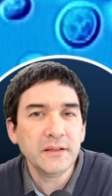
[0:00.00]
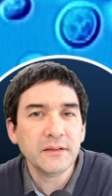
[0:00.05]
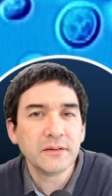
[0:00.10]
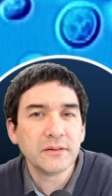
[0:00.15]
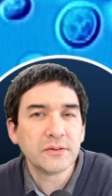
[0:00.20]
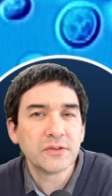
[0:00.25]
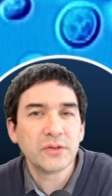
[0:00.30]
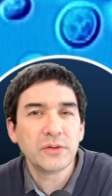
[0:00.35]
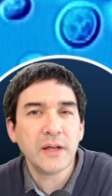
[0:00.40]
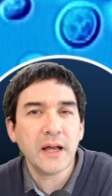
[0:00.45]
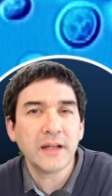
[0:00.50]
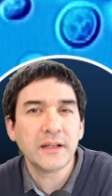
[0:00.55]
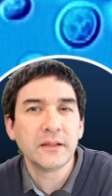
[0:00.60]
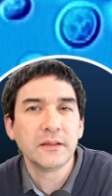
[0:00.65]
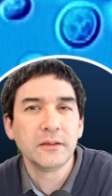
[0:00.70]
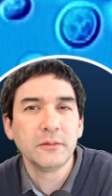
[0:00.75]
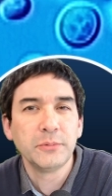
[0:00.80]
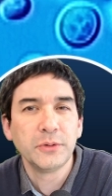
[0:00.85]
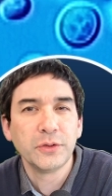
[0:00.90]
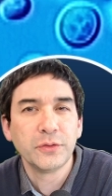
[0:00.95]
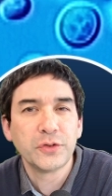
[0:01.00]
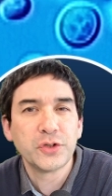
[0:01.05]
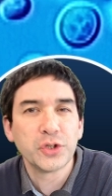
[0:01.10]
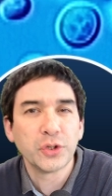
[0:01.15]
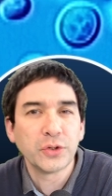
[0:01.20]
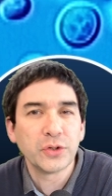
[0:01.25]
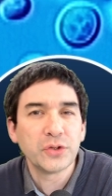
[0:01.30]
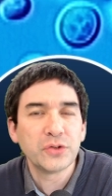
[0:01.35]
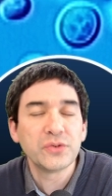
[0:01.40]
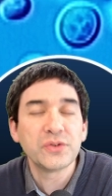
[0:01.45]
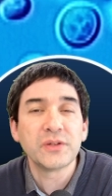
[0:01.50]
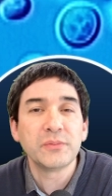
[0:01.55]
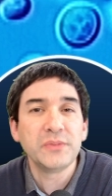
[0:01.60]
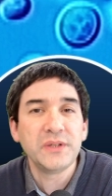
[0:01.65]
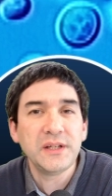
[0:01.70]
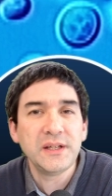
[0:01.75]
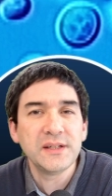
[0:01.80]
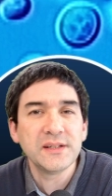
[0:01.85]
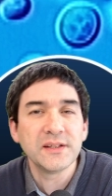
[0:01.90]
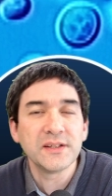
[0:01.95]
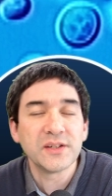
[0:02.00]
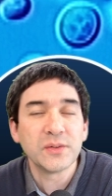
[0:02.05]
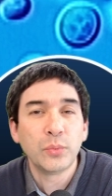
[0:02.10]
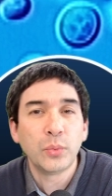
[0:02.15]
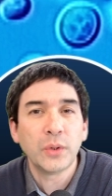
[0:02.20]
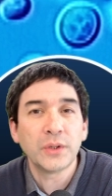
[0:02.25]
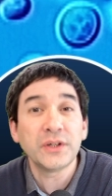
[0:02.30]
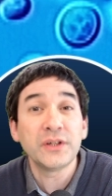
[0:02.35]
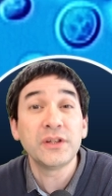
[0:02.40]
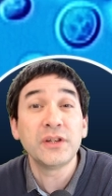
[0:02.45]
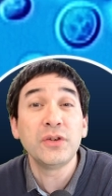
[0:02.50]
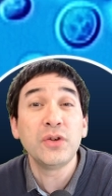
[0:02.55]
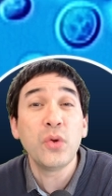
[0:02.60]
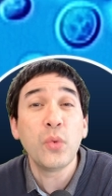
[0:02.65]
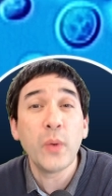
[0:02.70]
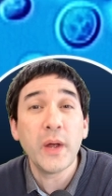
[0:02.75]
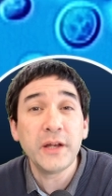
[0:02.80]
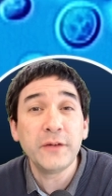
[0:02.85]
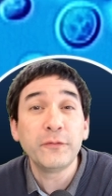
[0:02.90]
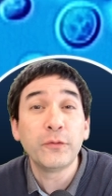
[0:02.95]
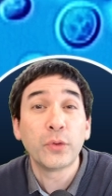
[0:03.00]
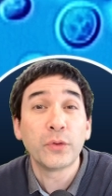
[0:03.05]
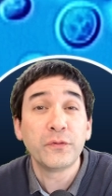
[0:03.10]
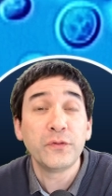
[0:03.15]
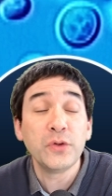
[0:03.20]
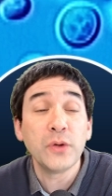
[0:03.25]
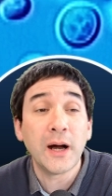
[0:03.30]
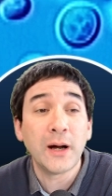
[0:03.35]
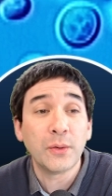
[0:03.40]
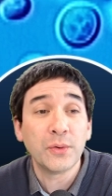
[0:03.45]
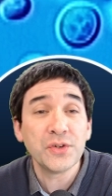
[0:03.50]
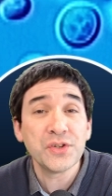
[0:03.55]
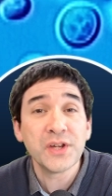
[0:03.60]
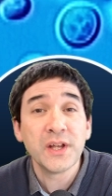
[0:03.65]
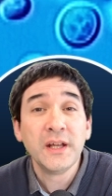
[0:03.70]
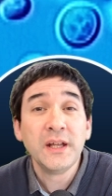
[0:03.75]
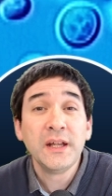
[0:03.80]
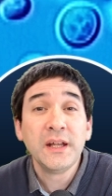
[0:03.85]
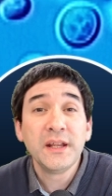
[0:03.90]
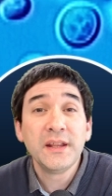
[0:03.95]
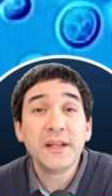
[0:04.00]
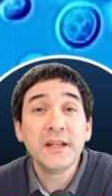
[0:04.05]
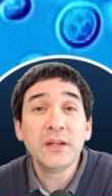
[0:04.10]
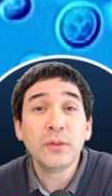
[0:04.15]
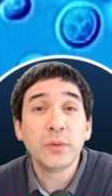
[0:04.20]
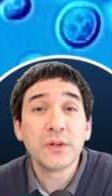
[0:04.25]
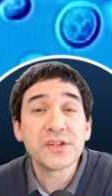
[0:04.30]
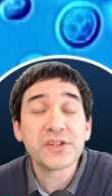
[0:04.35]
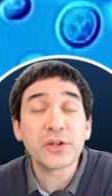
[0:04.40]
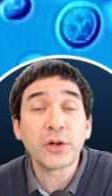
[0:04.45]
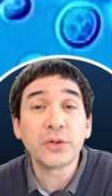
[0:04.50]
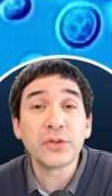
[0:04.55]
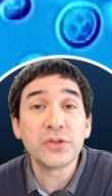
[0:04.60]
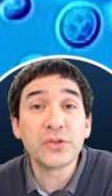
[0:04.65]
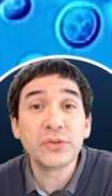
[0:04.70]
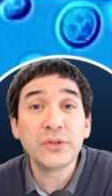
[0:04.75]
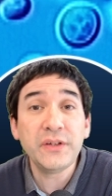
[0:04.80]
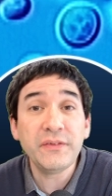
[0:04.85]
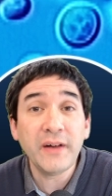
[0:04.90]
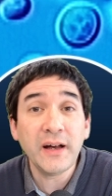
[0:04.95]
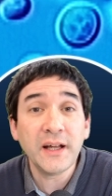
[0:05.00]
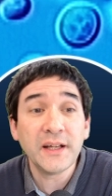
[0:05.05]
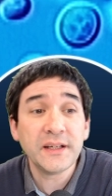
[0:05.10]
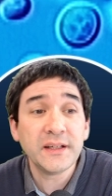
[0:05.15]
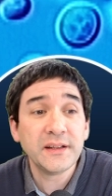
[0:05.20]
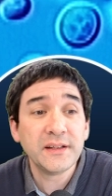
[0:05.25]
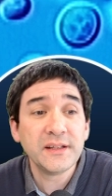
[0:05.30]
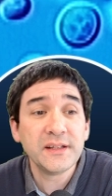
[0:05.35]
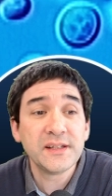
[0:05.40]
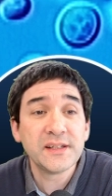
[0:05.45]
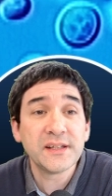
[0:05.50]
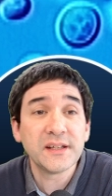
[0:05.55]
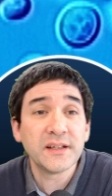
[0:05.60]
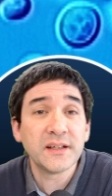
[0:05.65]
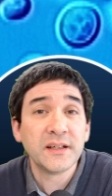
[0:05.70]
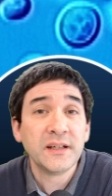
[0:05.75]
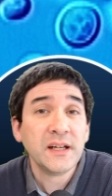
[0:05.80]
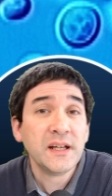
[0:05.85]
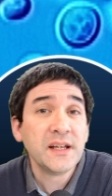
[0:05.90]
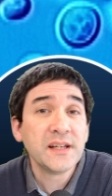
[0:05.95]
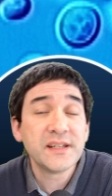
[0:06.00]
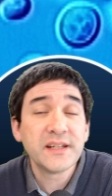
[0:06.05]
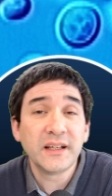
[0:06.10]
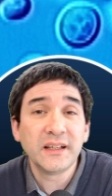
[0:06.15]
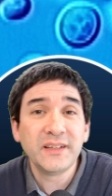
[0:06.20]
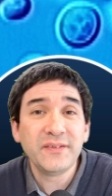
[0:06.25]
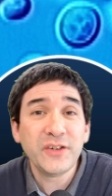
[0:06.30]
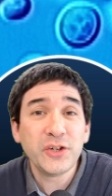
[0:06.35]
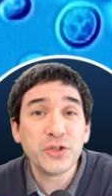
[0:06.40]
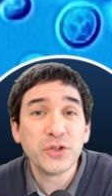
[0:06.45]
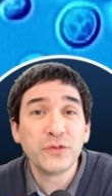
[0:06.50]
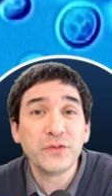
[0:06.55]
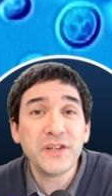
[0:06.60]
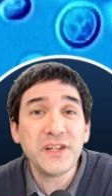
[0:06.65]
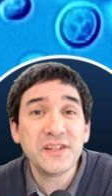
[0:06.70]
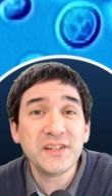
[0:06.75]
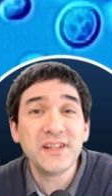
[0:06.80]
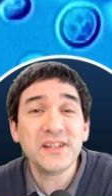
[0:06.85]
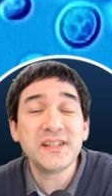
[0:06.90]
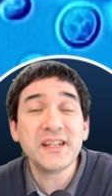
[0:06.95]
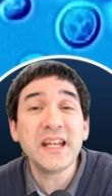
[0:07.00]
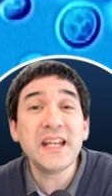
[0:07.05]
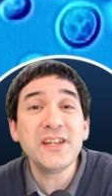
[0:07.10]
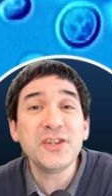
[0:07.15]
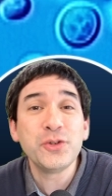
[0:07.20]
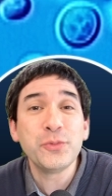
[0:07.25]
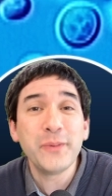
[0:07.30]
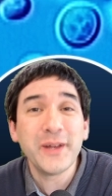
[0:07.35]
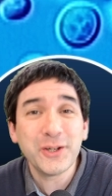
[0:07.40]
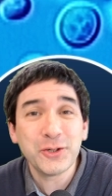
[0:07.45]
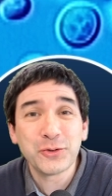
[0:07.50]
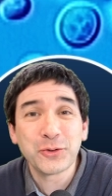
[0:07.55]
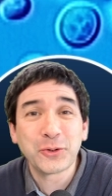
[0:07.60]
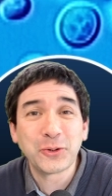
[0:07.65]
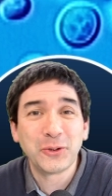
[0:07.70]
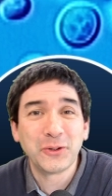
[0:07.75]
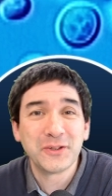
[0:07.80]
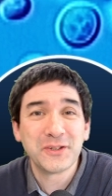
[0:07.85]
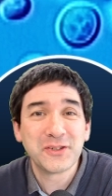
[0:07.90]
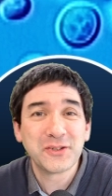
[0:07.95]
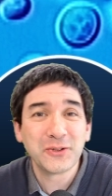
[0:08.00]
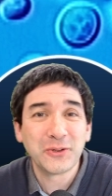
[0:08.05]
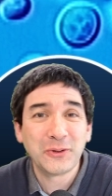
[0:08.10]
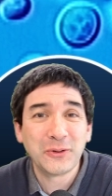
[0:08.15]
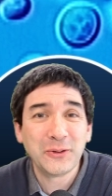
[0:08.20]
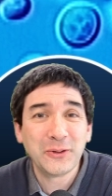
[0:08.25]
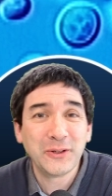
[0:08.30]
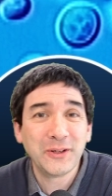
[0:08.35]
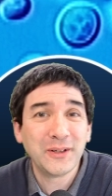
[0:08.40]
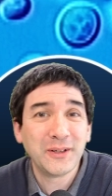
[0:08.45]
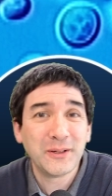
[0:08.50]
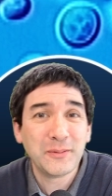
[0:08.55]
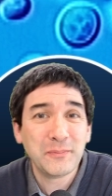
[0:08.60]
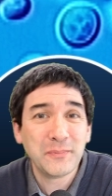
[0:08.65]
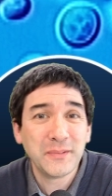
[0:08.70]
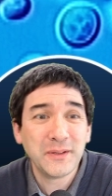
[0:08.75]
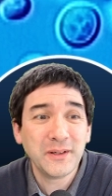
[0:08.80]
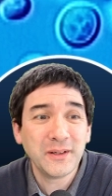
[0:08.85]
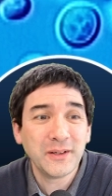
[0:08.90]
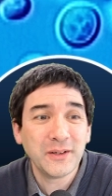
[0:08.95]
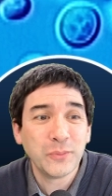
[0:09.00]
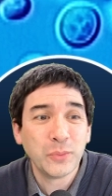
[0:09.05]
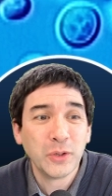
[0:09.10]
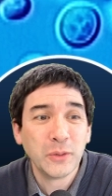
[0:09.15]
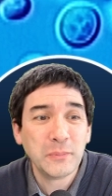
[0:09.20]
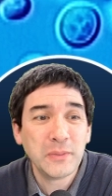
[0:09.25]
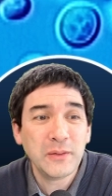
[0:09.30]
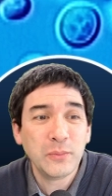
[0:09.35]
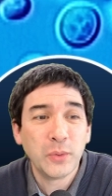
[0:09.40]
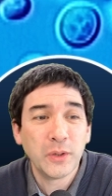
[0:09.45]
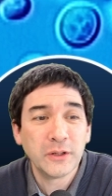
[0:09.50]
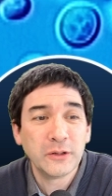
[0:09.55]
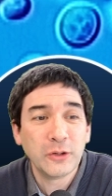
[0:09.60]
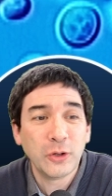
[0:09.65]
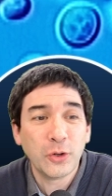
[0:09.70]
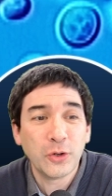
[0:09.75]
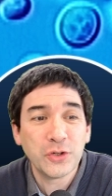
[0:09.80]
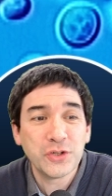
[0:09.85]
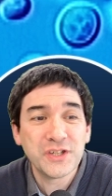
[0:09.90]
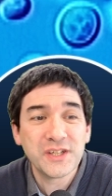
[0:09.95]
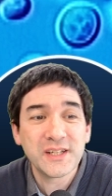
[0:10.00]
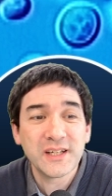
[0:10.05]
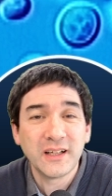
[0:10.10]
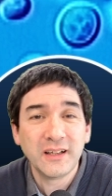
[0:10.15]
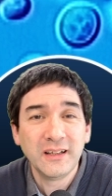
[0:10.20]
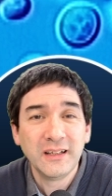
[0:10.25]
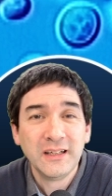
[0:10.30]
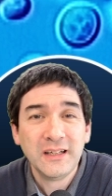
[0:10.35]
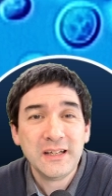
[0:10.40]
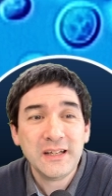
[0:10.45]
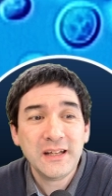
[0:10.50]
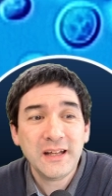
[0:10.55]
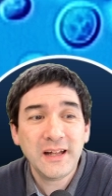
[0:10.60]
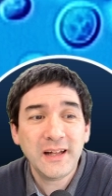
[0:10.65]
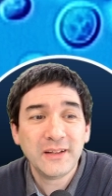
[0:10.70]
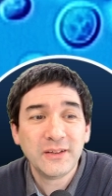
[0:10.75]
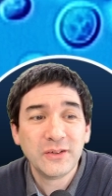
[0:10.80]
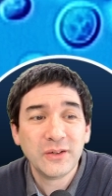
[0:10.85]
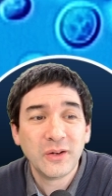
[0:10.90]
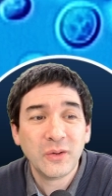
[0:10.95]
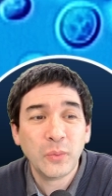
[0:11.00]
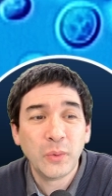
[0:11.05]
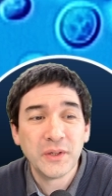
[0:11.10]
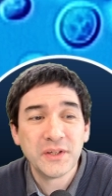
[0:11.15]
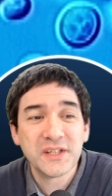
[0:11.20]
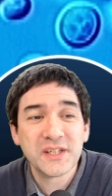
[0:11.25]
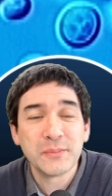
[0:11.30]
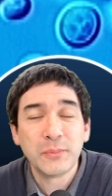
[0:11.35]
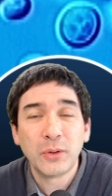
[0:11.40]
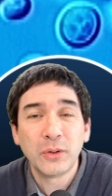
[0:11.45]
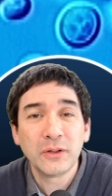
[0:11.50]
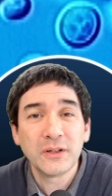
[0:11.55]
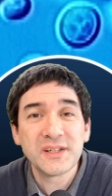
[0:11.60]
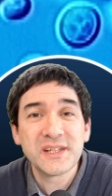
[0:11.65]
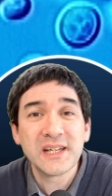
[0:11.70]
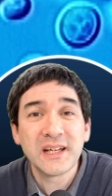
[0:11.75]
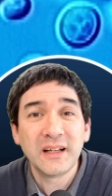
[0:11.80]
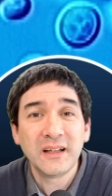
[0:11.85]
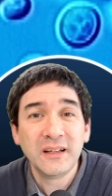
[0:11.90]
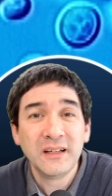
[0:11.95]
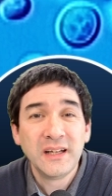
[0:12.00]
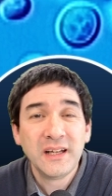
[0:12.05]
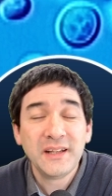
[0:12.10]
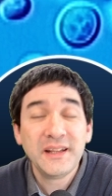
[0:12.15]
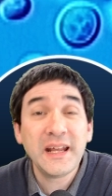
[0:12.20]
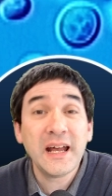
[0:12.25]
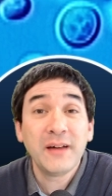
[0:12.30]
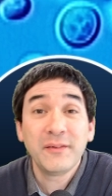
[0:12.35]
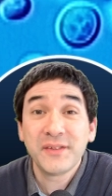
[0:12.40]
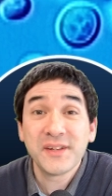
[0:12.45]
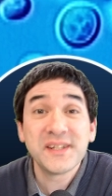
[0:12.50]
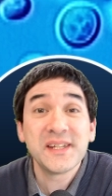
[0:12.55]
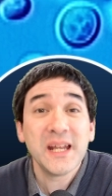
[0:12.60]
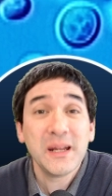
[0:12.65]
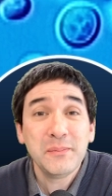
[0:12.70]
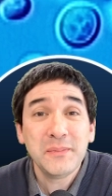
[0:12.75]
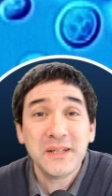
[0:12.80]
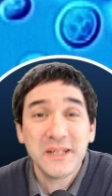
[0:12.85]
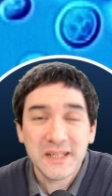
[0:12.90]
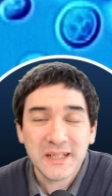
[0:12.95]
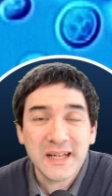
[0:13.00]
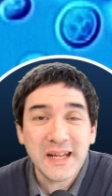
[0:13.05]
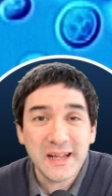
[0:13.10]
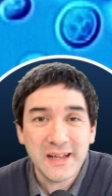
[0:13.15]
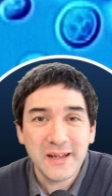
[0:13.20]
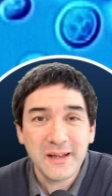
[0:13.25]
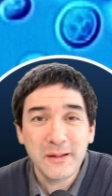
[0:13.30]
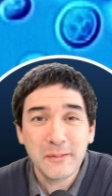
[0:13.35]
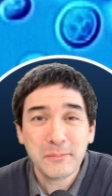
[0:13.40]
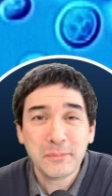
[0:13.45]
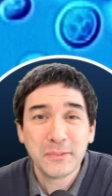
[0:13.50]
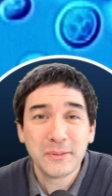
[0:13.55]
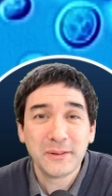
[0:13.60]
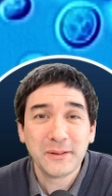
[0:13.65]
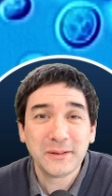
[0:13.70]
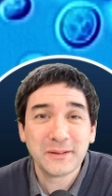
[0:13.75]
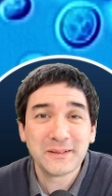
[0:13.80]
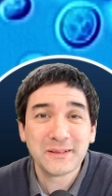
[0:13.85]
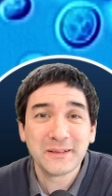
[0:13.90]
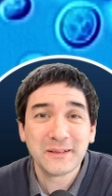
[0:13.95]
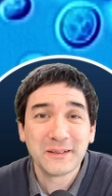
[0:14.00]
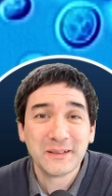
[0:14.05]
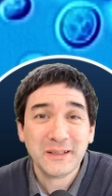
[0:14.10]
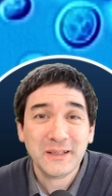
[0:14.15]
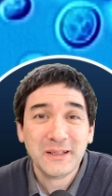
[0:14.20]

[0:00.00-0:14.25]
uh, so you add a little bit of sugar to some yeast and some water, and then you wait for a few hours, then they will start to divide. And this uh, cell division of yeast is asymmetrical. So um, yeah, there will be one large cell and uh, one smaller cell. They have the same DNA, but uh,